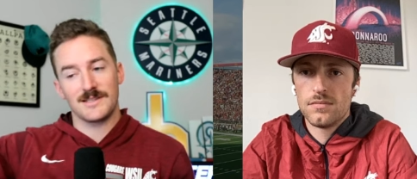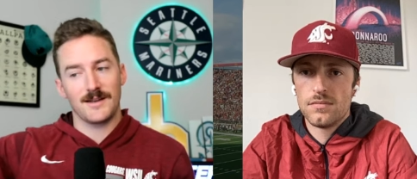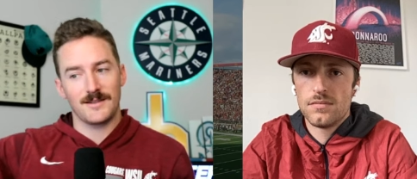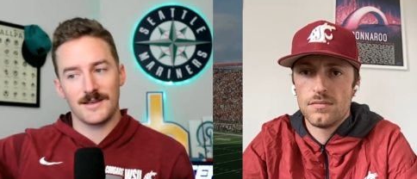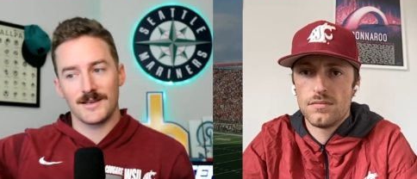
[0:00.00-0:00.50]

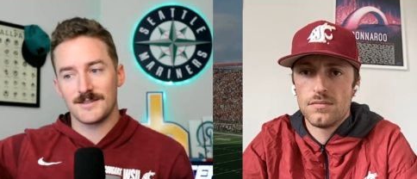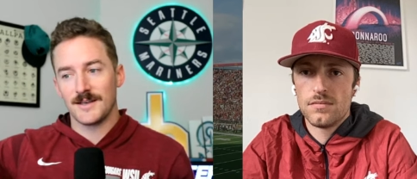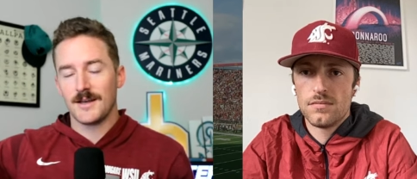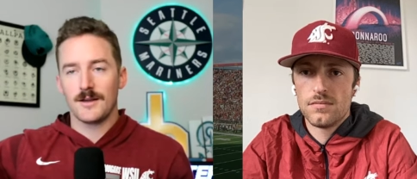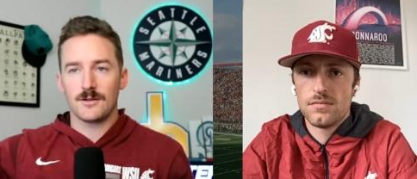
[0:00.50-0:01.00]
Speaker 1: side of things
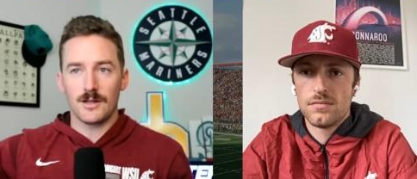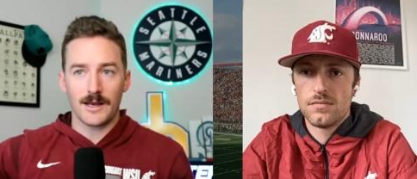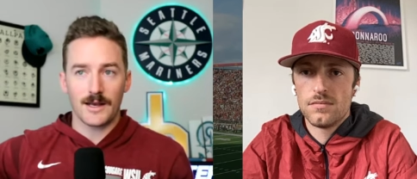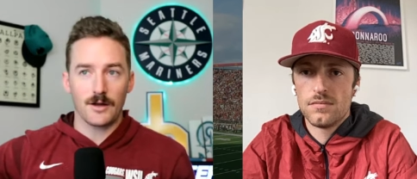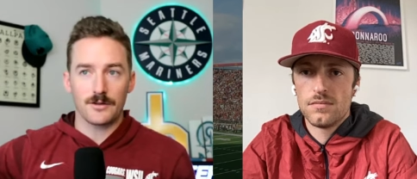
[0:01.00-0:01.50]

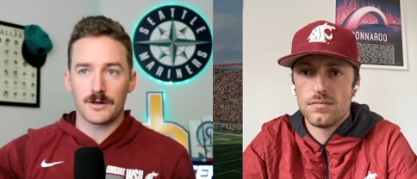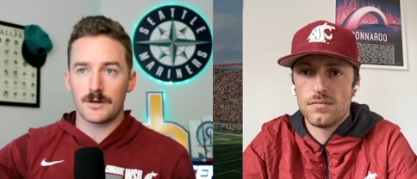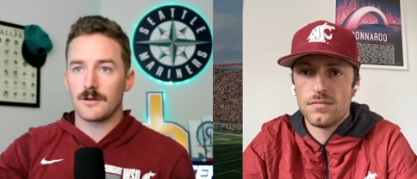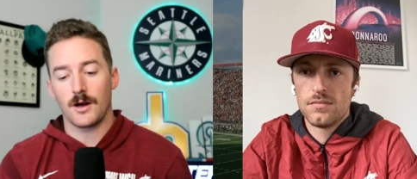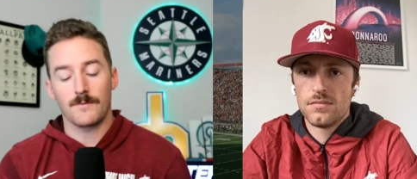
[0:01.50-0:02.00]
like
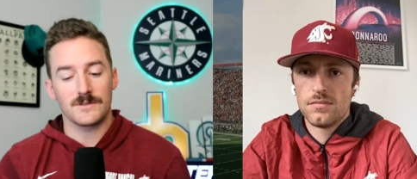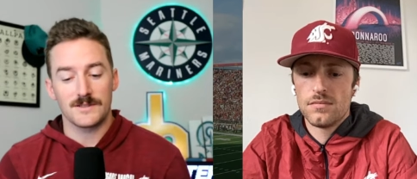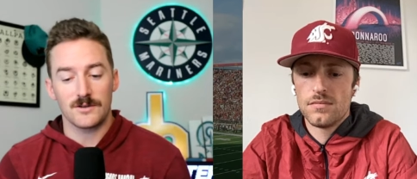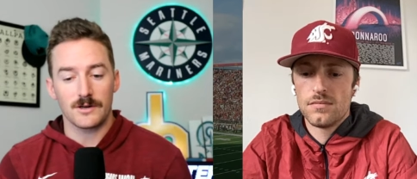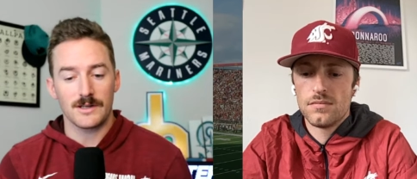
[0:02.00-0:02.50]
other
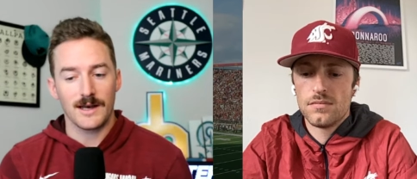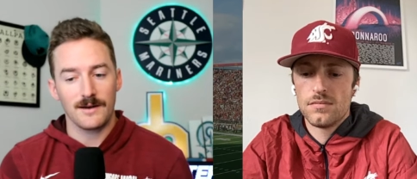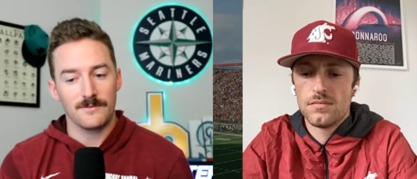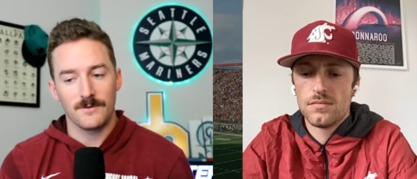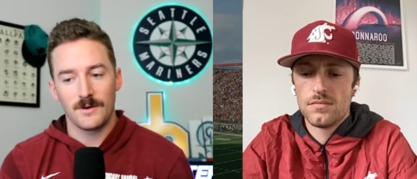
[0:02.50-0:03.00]
conferences already
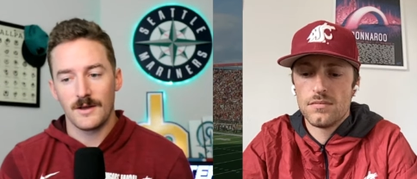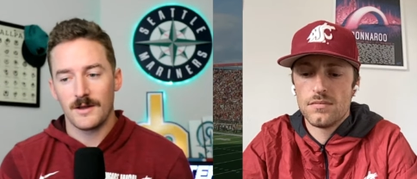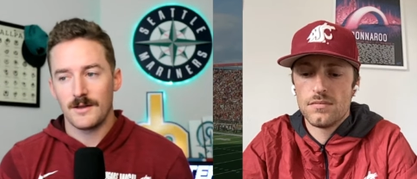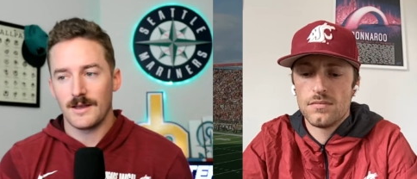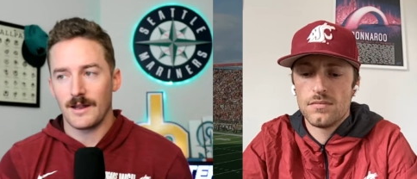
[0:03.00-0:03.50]
have,
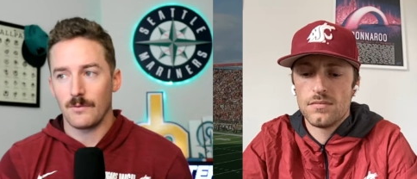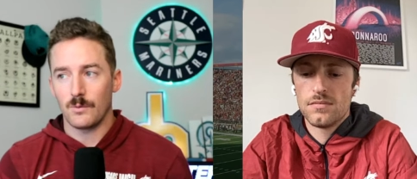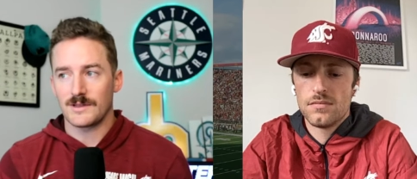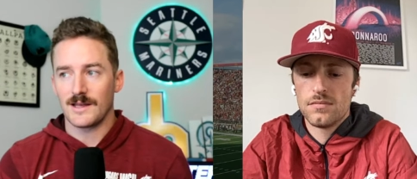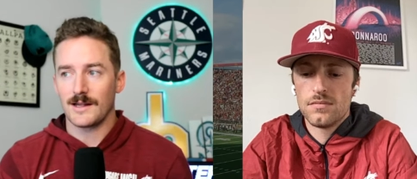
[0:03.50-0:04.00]
and, and
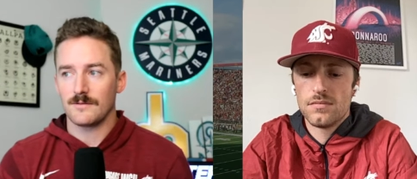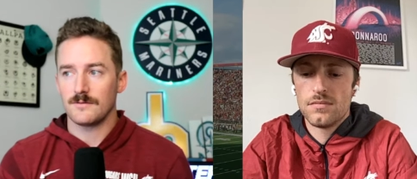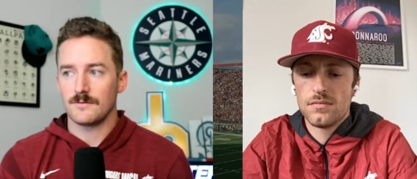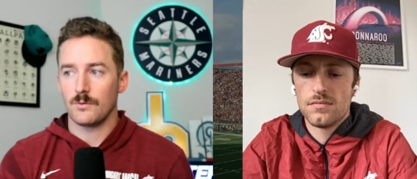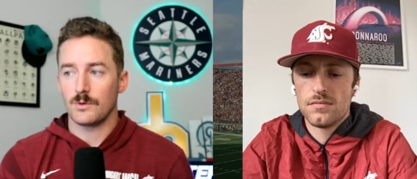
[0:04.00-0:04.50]
what that,
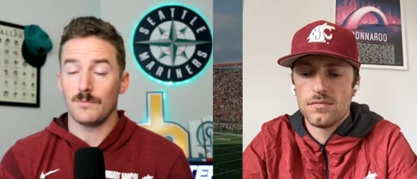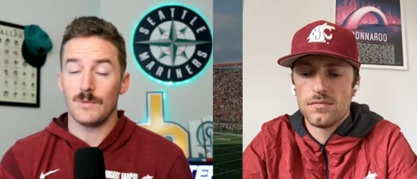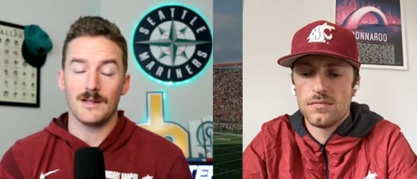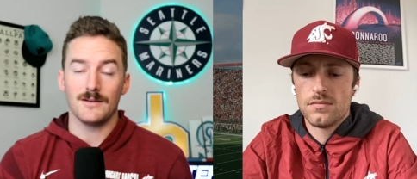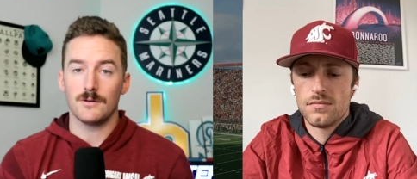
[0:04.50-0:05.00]
what the
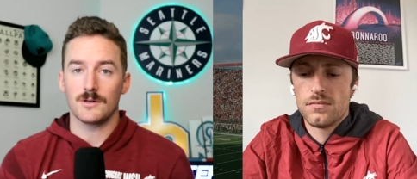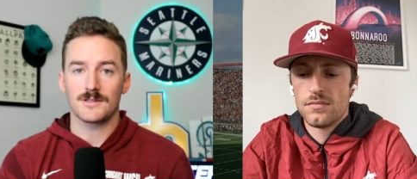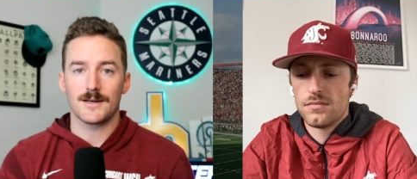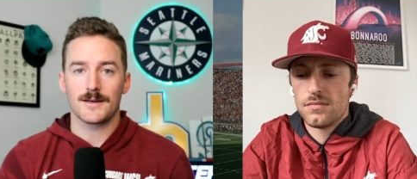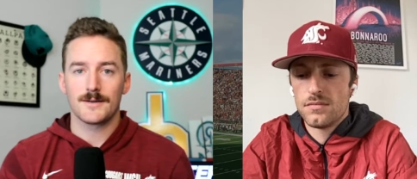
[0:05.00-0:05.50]
media deal
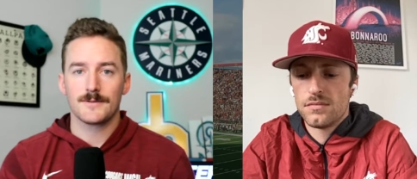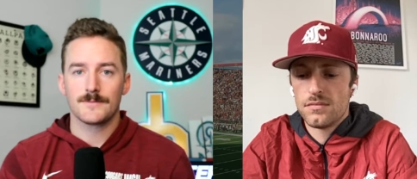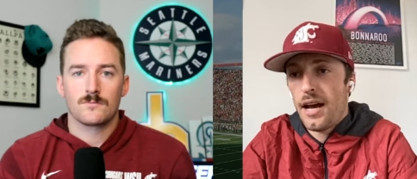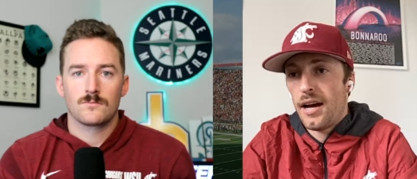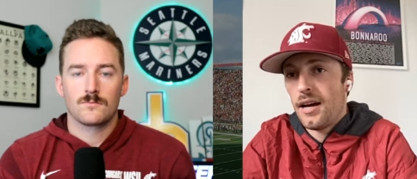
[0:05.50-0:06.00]
looks like.
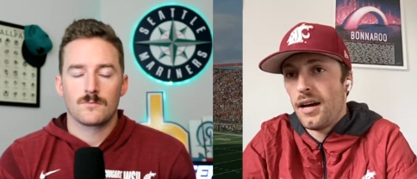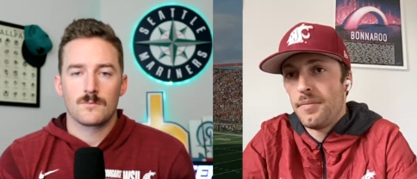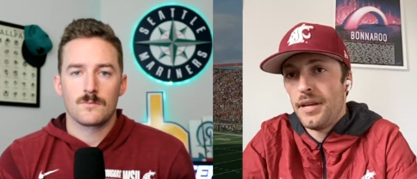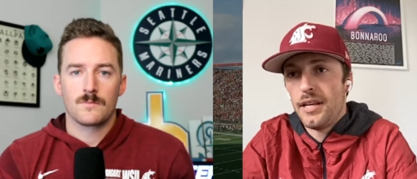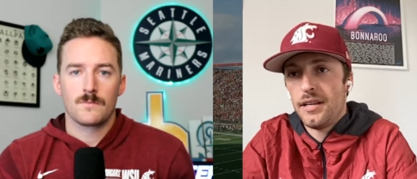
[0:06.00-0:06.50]
Speaker 2: Yeah.
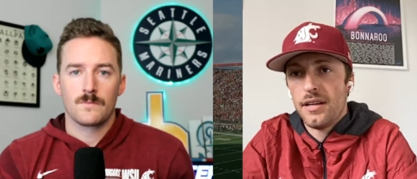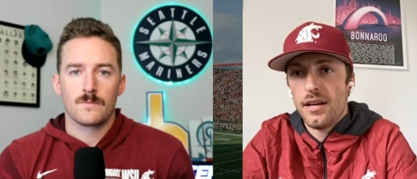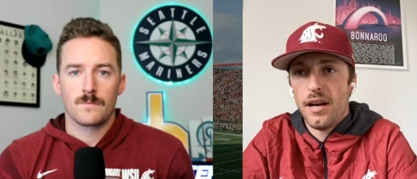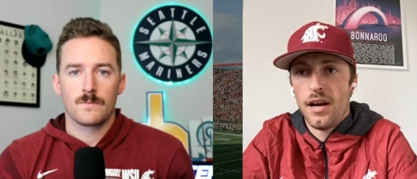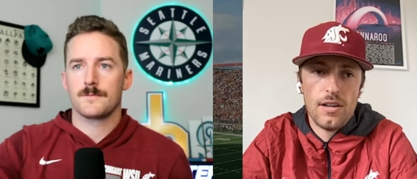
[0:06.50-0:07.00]
I
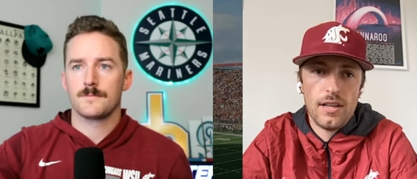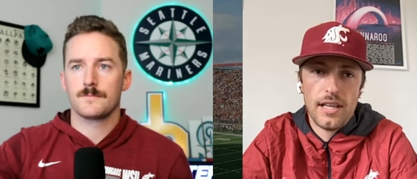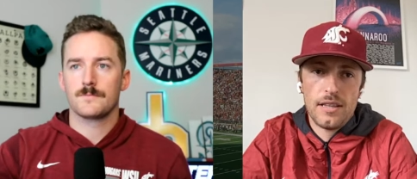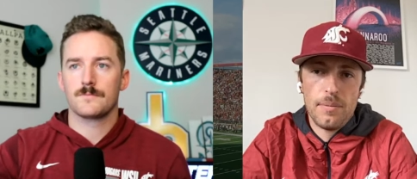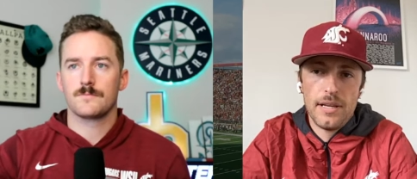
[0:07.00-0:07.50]
mean, you
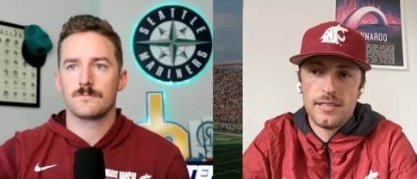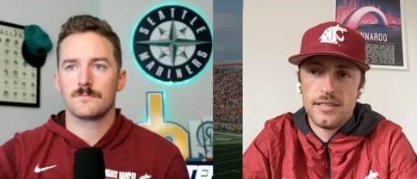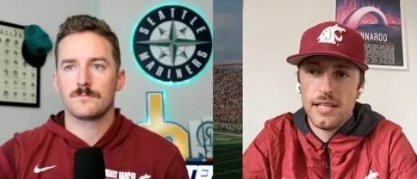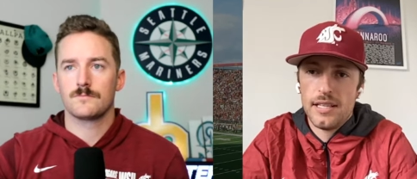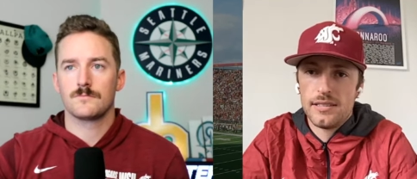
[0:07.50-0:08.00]
know, like the
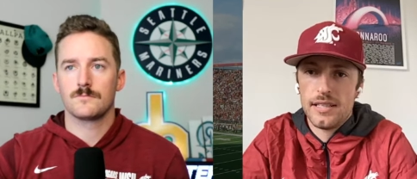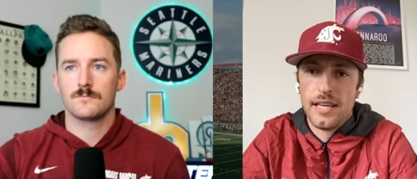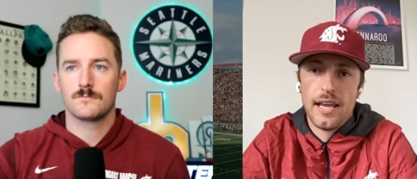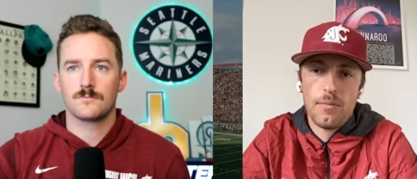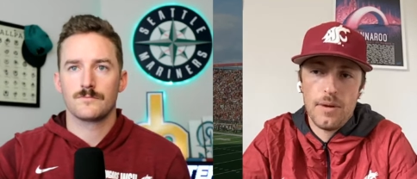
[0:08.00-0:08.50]
biggest thing
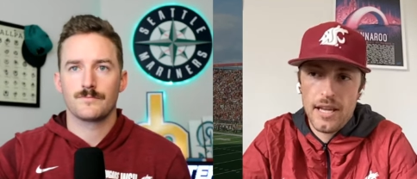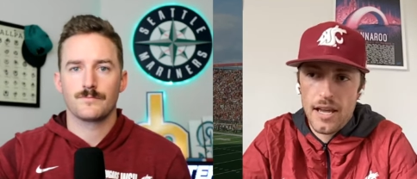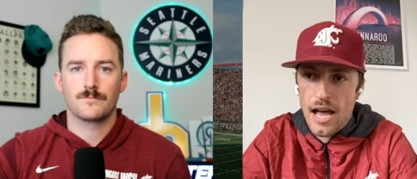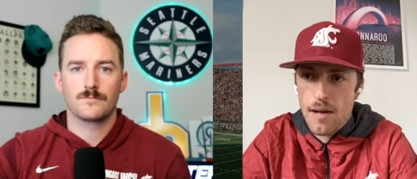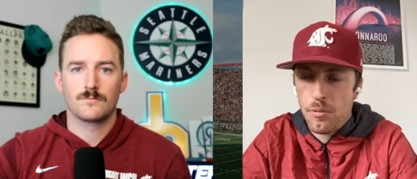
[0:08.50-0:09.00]
is, can
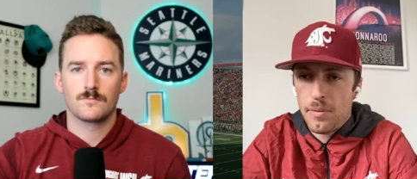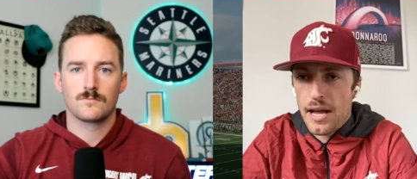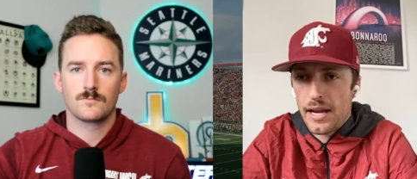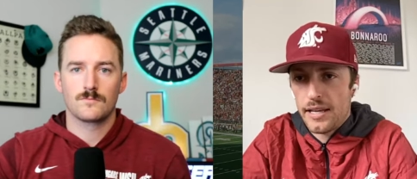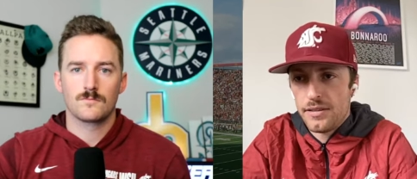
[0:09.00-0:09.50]
we get
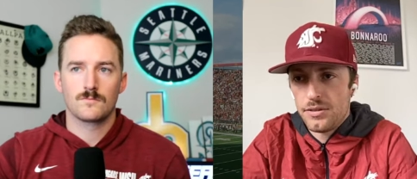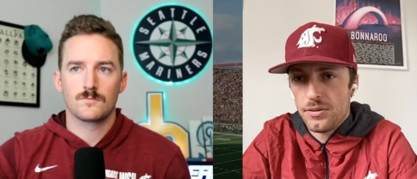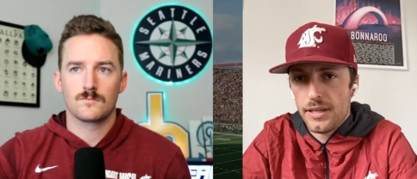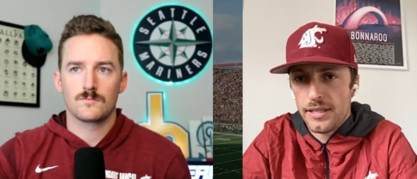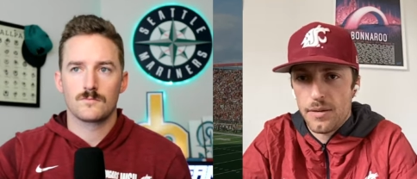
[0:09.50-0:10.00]
Apple back
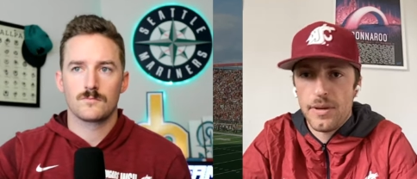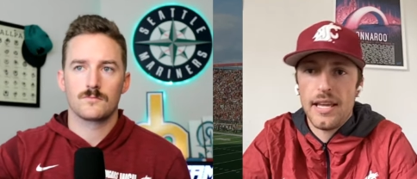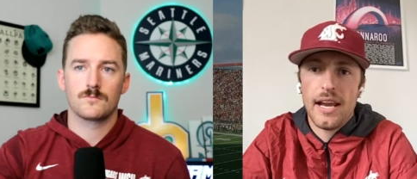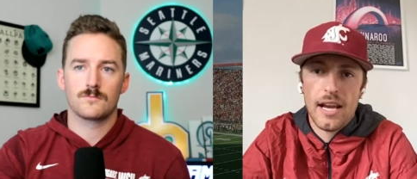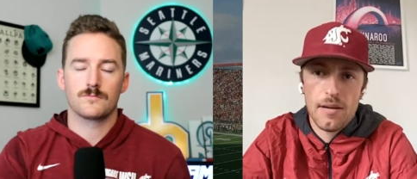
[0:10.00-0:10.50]
into it?
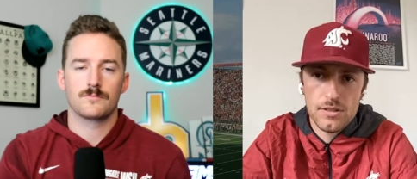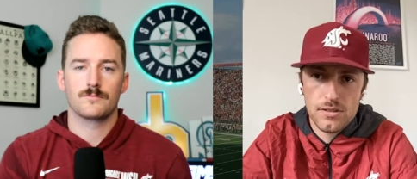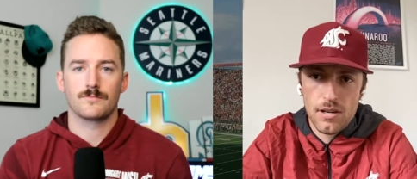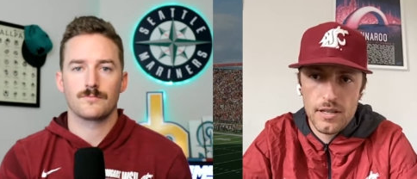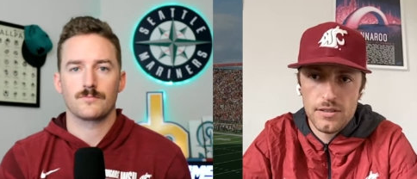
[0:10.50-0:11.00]
Can we get
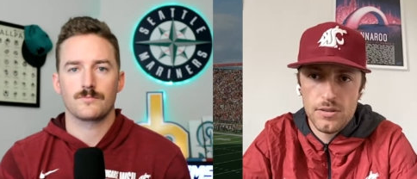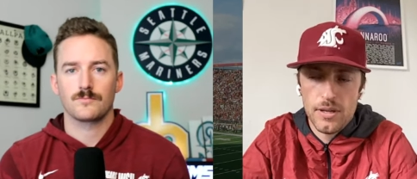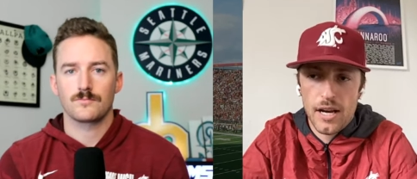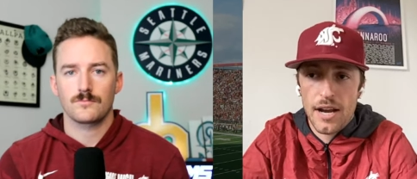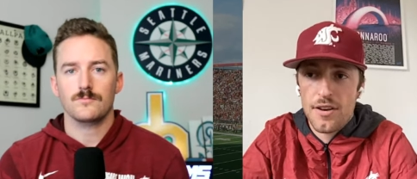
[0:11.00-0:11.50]
Amazon
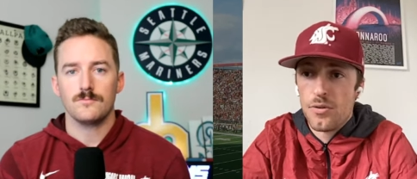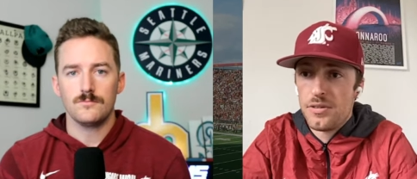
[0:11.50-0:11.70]
into it? I